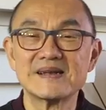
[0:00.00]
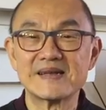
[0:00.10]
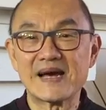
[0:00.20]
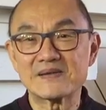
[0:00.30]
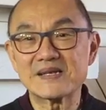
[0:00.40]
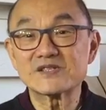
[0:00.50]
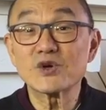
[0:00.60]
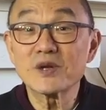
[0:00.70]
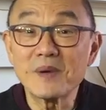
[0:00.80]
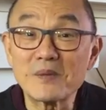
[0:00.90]
Now let's
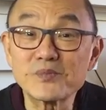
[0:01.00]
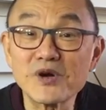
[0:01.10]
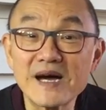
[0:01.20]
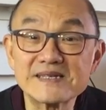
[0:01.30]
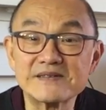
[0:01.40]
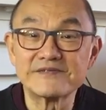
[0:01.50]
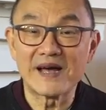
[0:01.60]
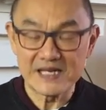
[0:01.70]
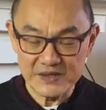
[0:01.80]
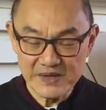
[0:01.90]
talk about price and
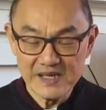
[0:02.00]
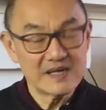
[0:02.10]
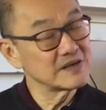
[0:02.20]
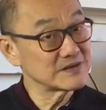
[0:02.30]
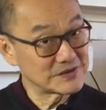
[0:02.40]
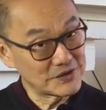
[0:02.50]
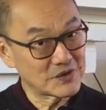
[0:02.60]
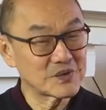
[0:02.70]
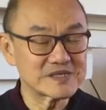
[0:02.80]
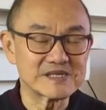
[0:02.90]
value. Not
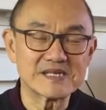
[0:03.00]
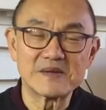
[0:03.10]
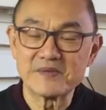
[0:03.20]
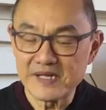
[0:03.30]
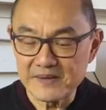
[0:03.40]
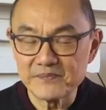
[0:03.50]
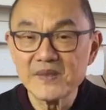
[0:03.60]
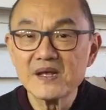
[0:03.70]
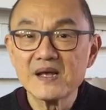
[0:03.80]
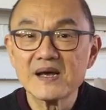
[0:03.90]
always the same thing.
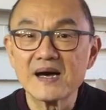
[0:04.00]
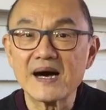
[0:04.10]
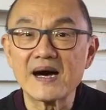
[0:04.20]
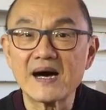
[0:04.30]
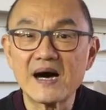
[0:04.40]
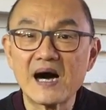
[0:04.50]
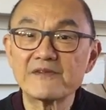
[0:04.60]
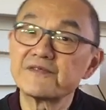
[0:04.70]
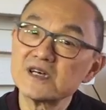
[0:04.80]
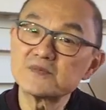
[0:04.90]
Uh, I
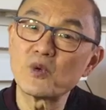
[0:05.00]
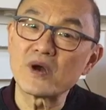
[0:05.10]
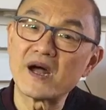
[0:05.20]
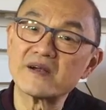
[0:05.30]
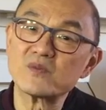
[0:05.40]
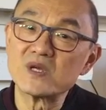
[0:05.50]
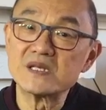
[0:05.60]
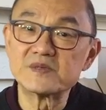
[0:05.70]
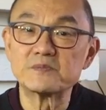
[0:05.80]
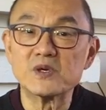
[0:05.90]
first bought RM
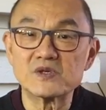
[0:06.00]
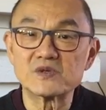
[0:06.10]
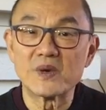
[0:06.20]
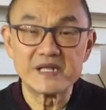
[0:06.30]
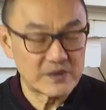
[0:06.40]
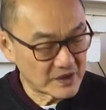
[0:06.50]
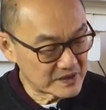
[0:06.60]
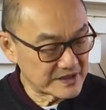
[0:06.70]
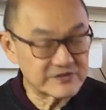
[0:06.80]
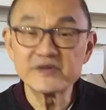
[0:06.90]
Williams boots when they were
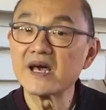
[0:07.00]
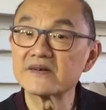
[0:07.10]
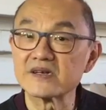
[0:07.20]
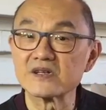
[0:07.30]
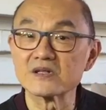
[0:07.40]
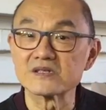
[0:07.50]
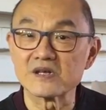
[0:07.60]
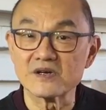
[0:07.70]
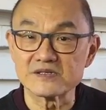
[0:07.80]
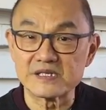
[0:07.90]
only $300
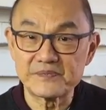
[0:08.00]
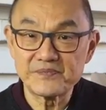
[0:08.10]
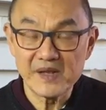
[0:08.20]
Aussie.